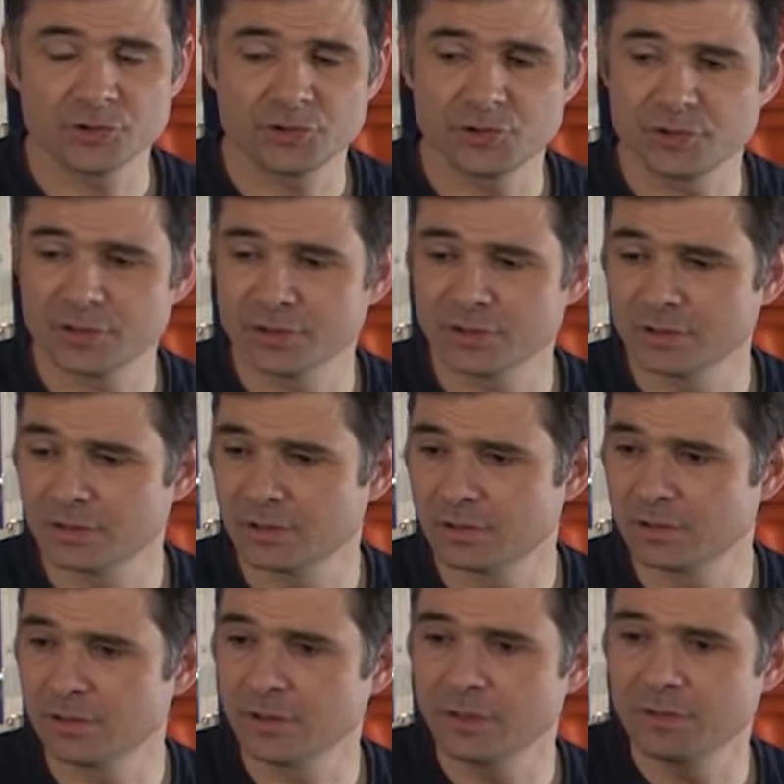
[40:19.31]
You can
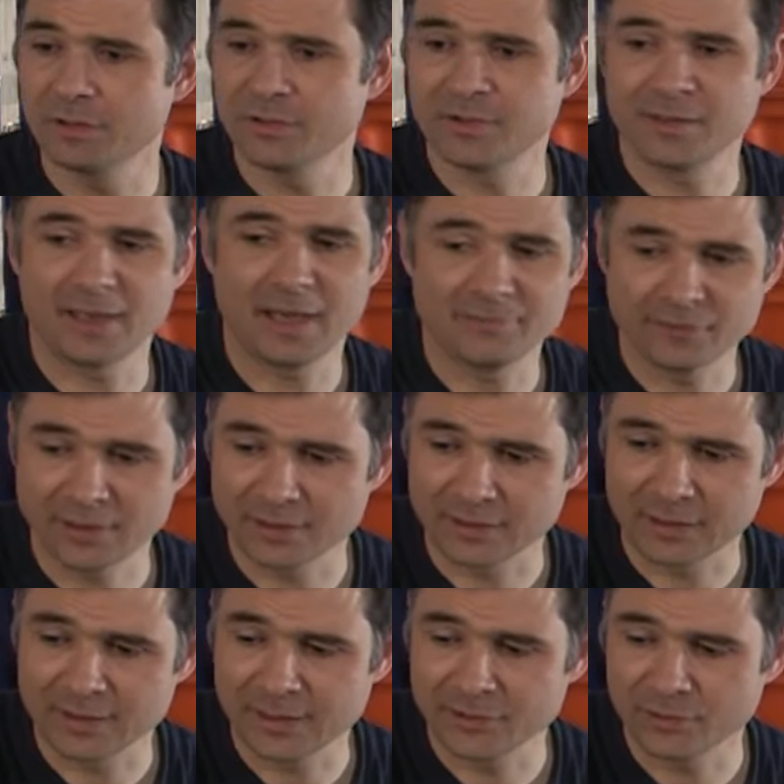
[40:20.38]
have something like
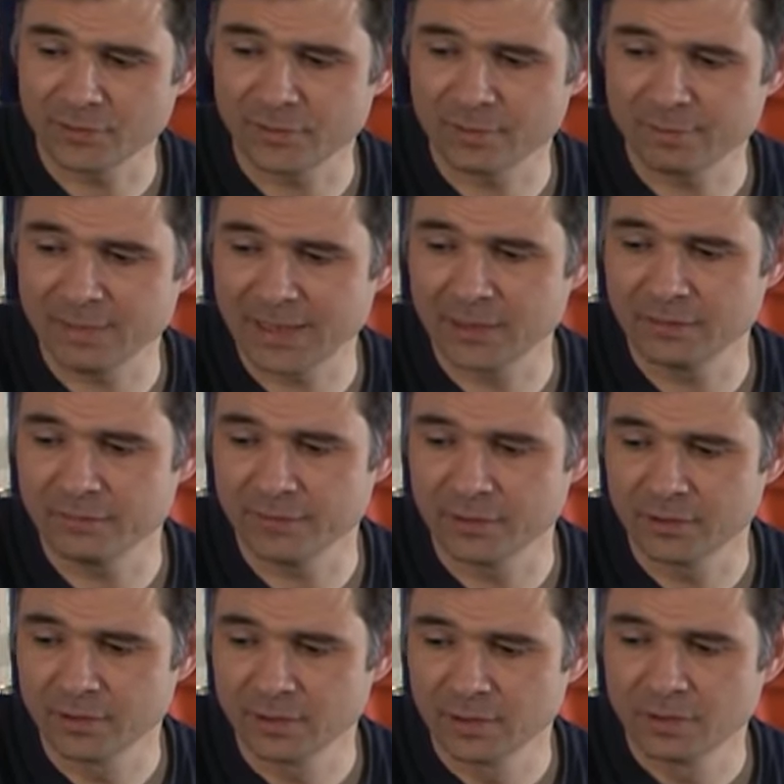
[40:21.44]
this off the back of
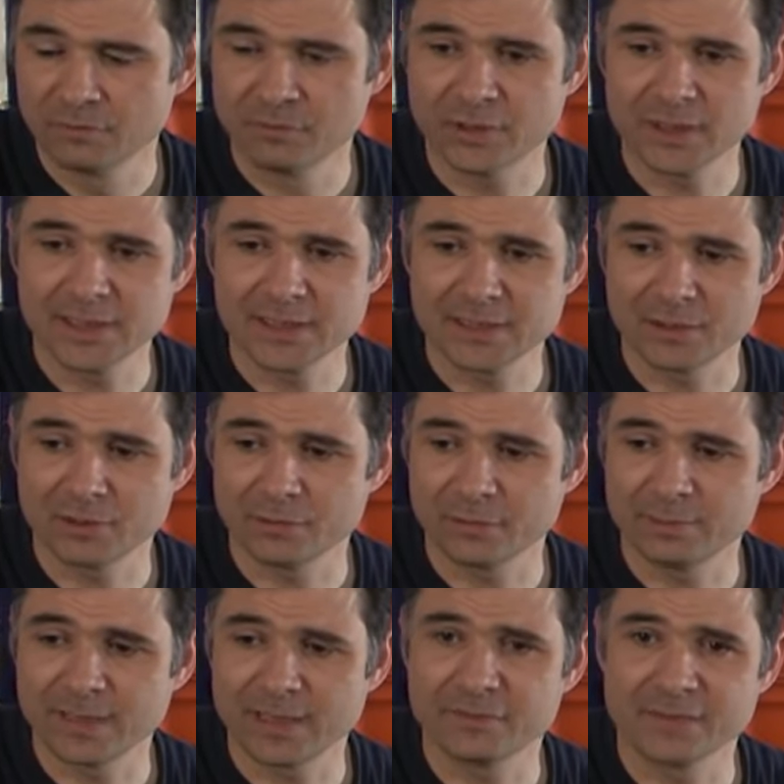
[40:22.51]

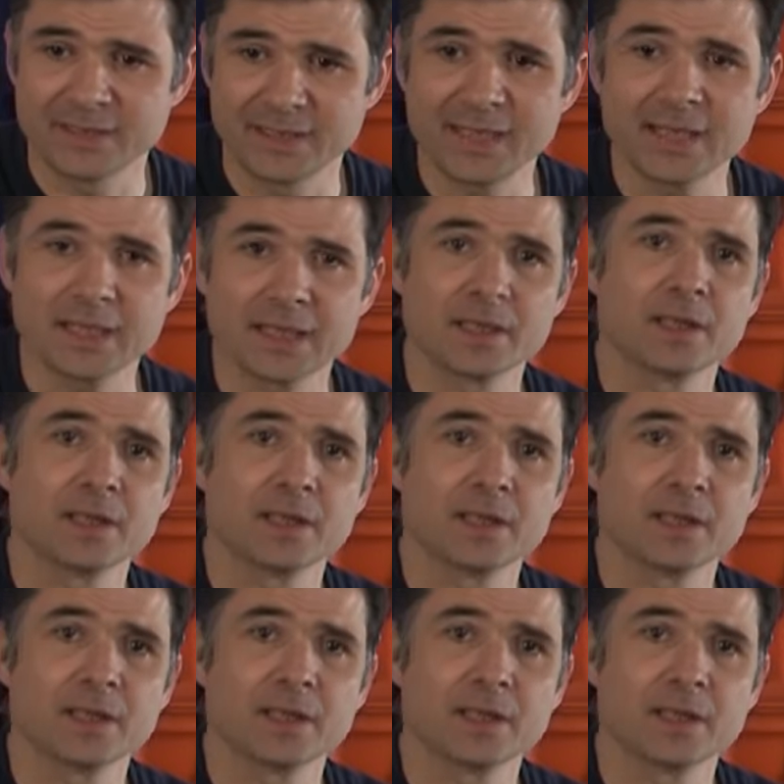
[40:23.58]
a dinghy